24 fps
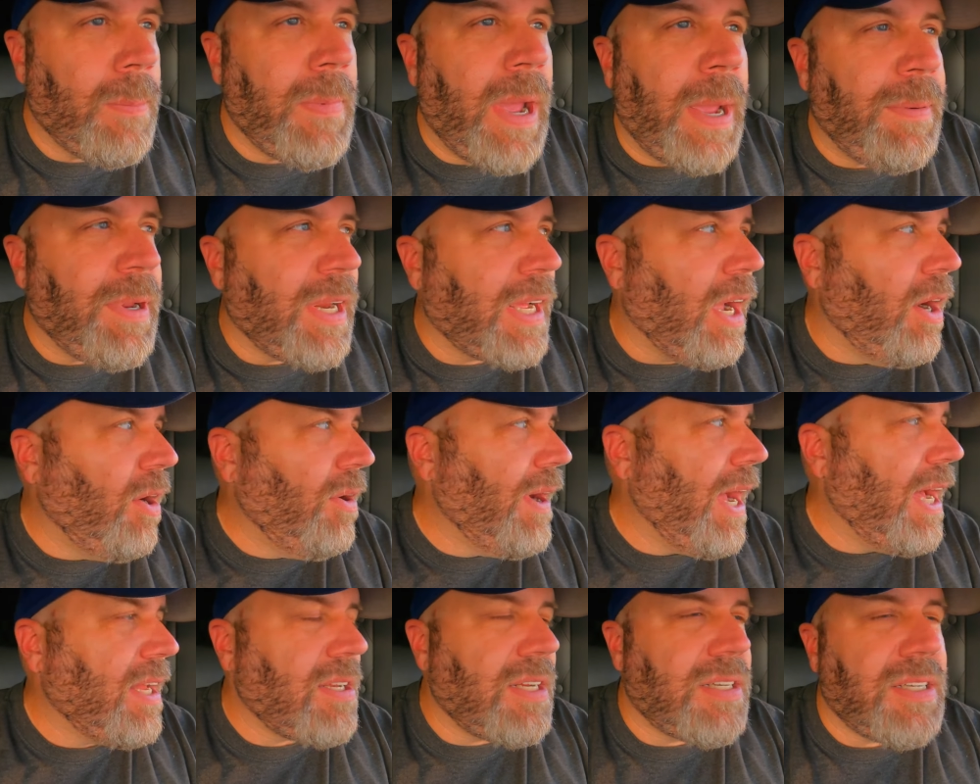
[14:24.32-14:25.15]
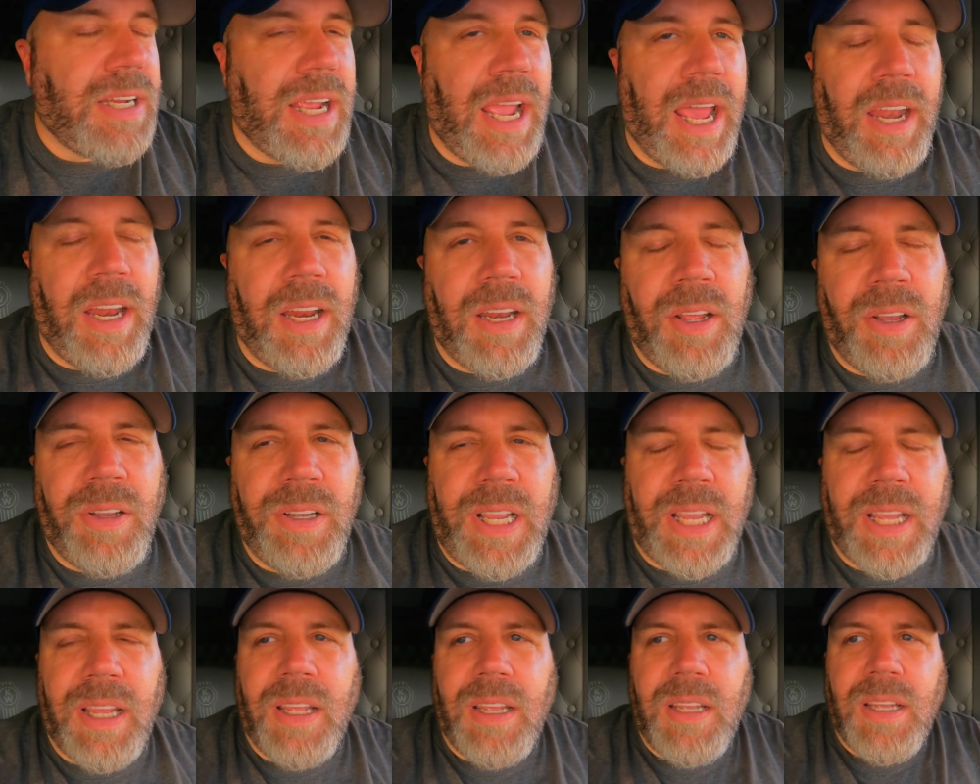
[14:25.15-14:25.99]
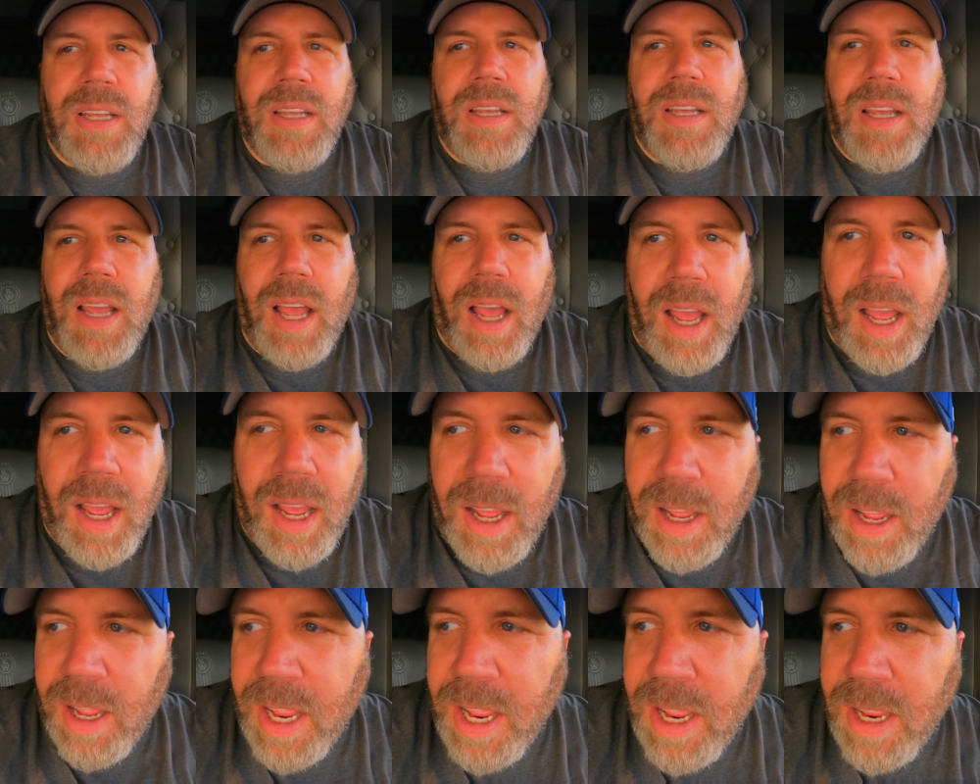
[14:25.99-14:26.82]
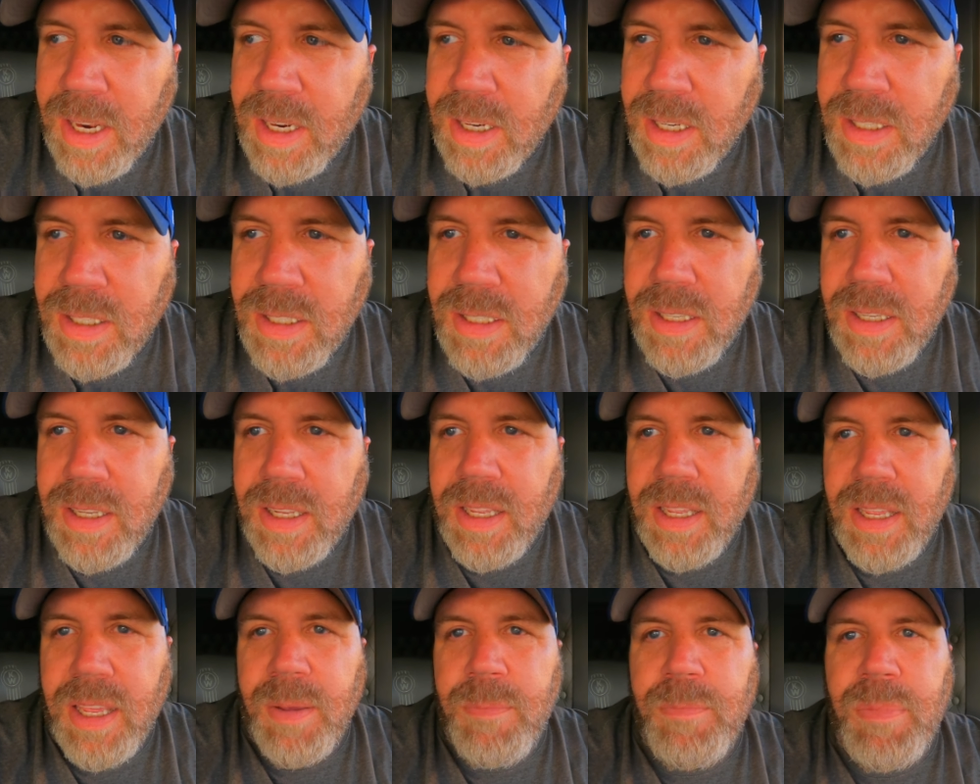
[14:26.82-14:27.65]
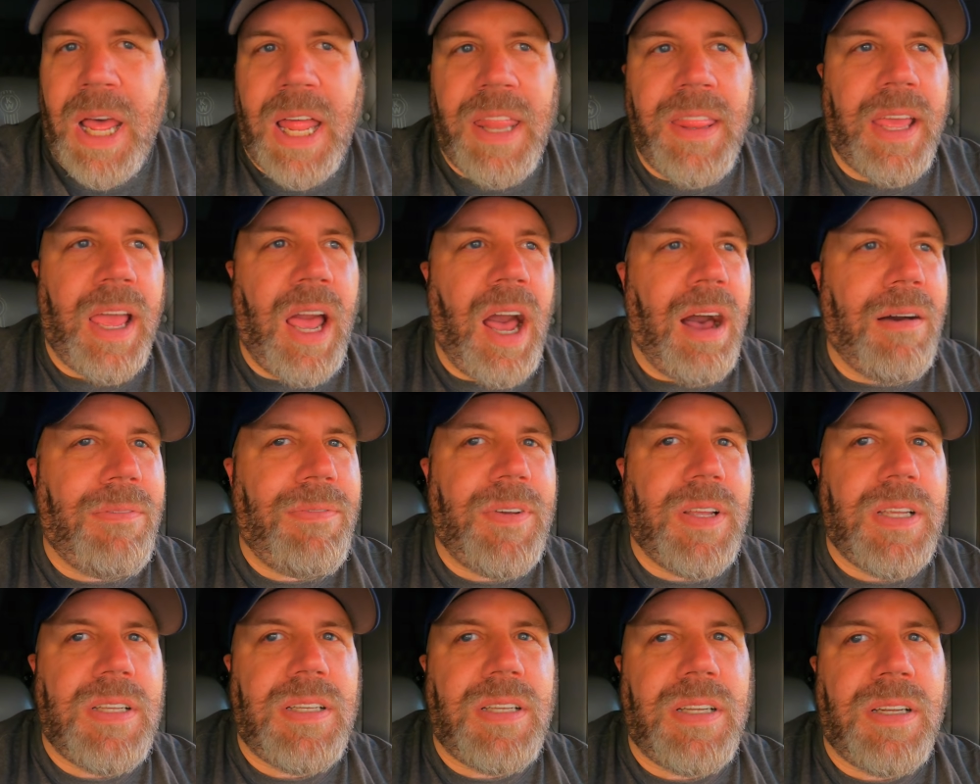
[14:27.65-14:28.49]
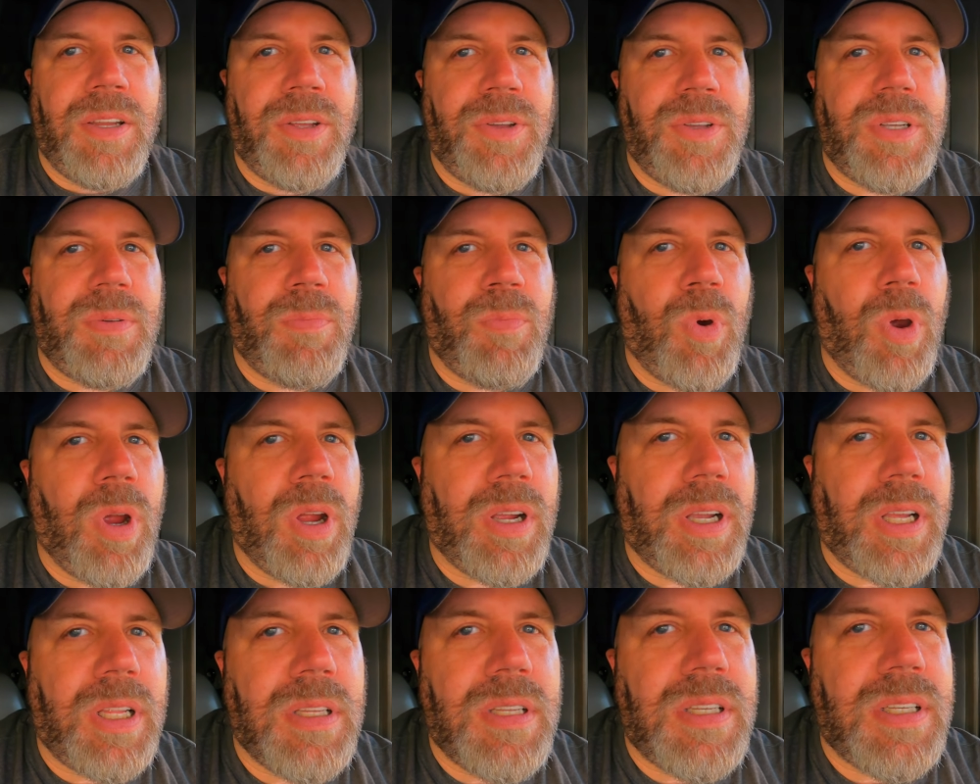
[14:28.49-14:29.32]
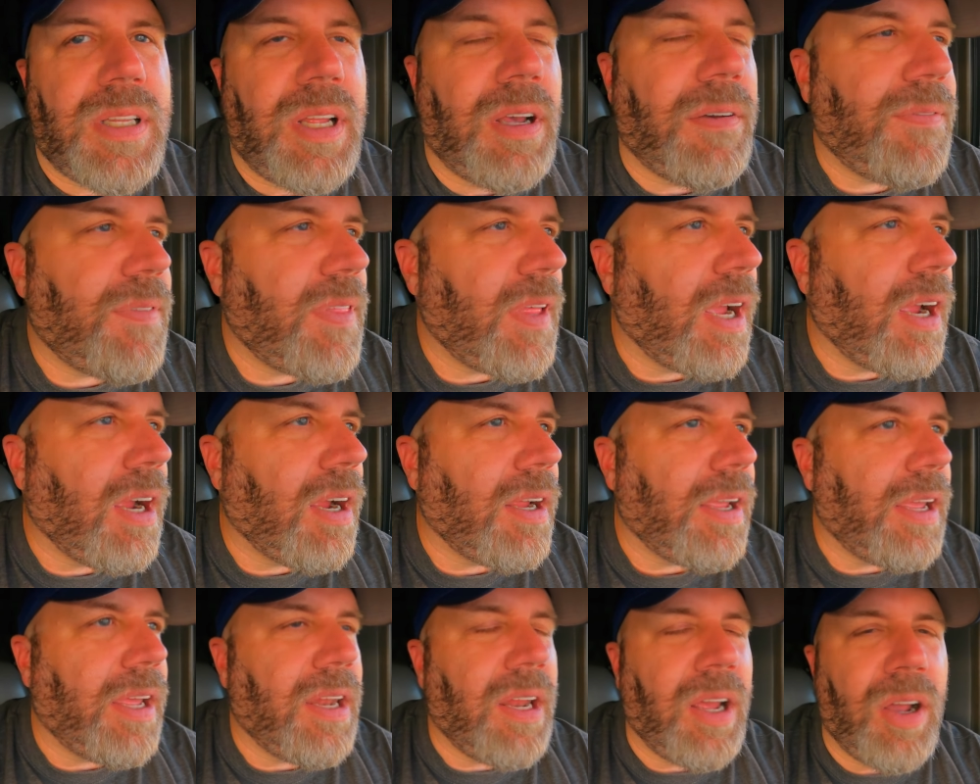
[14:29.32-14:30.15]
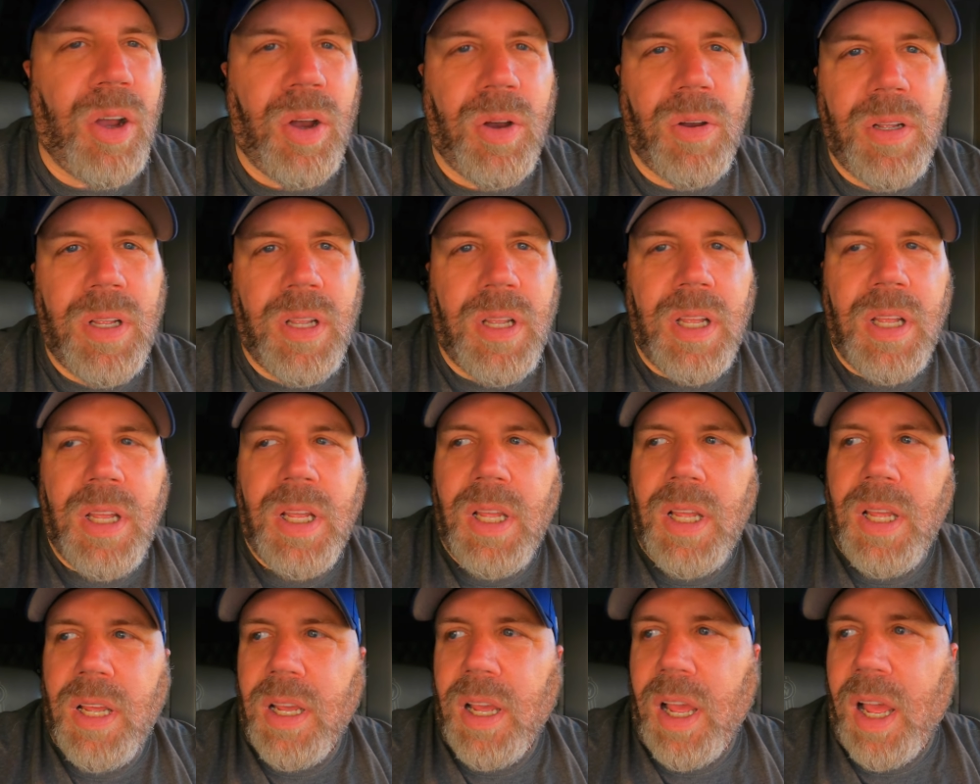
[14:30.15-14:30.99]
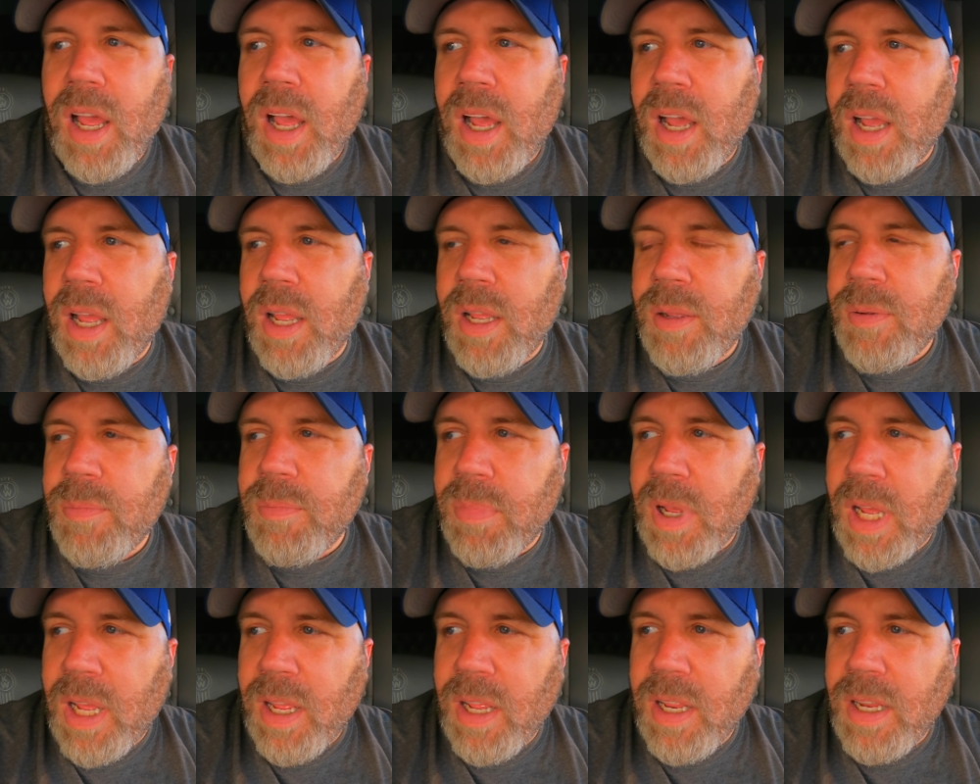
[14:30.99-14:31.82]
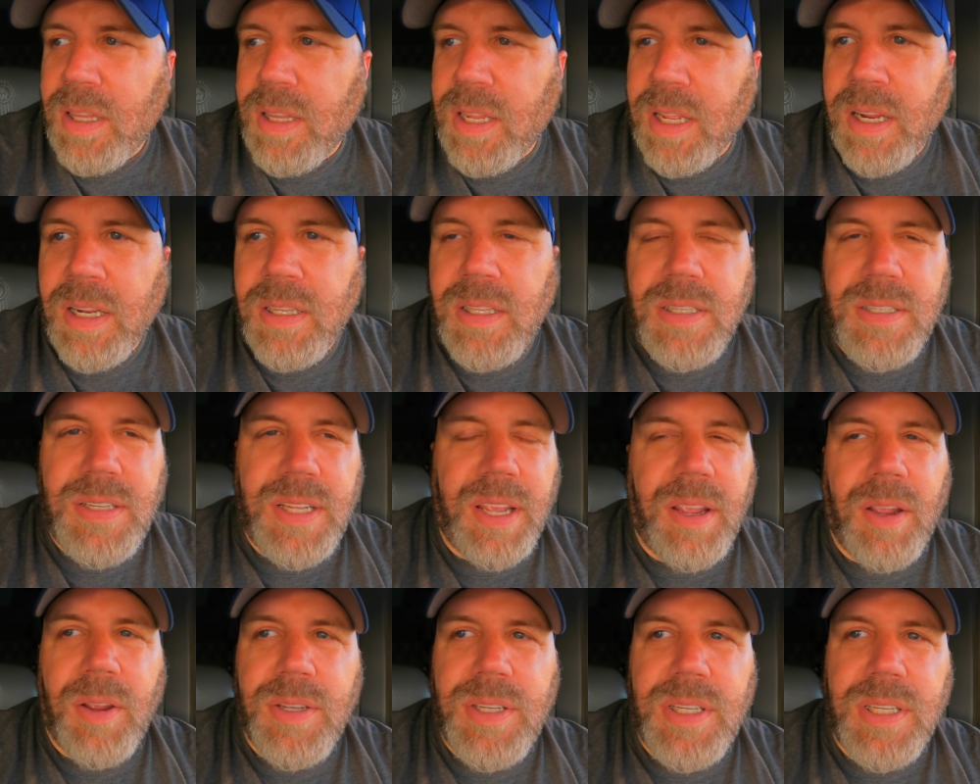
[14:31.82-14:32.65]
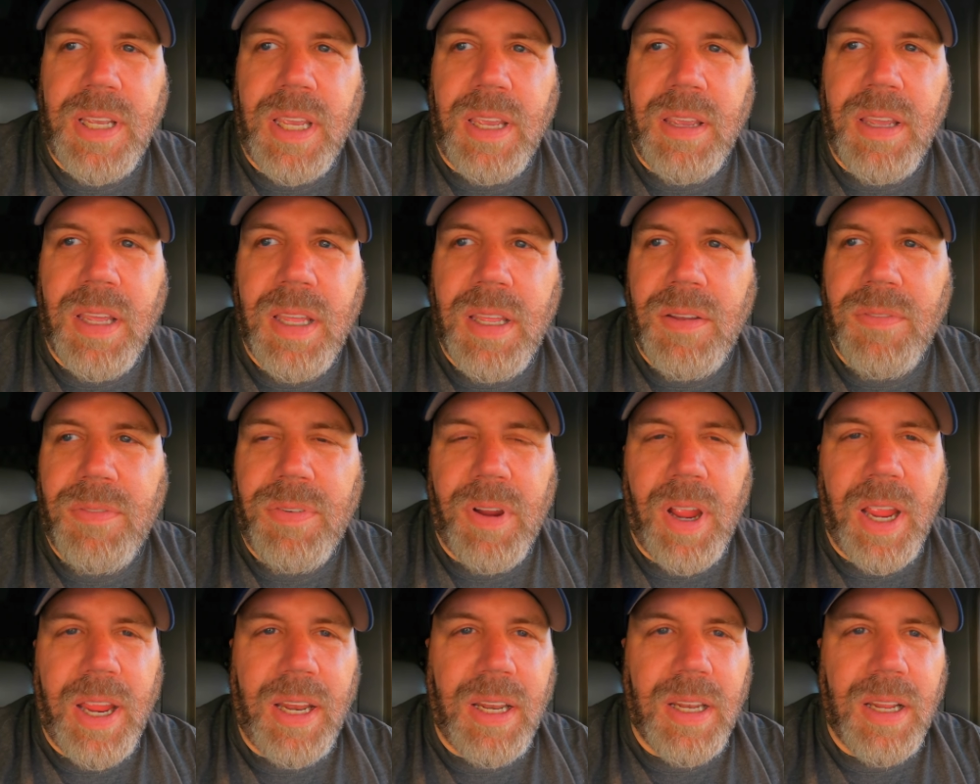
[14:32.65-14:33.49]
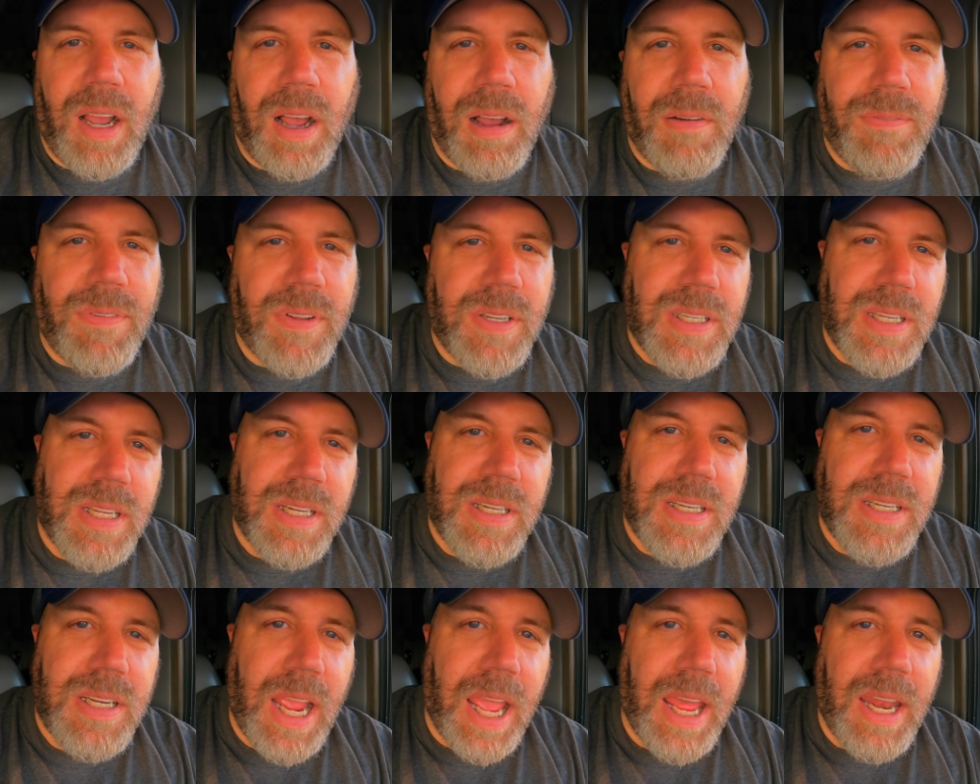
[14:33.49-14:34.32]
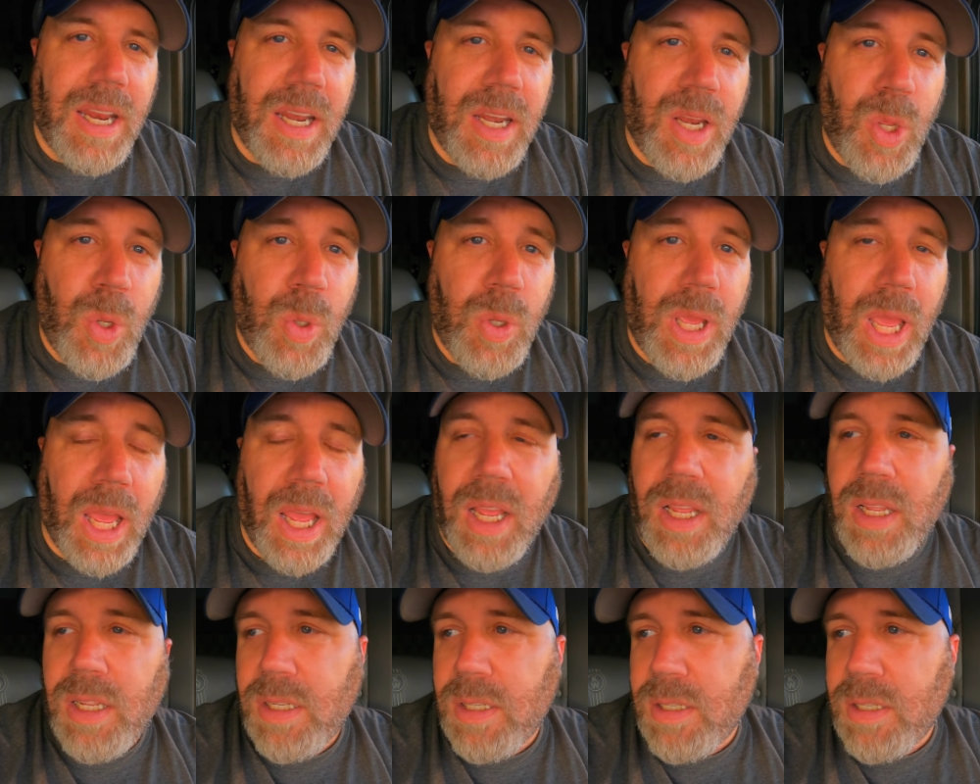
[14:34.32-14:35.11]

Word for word: maybe go out to Chattanooga and get by the office and do some work and stuff there, you know, but they're at the TRC Freight office in Chattanooga.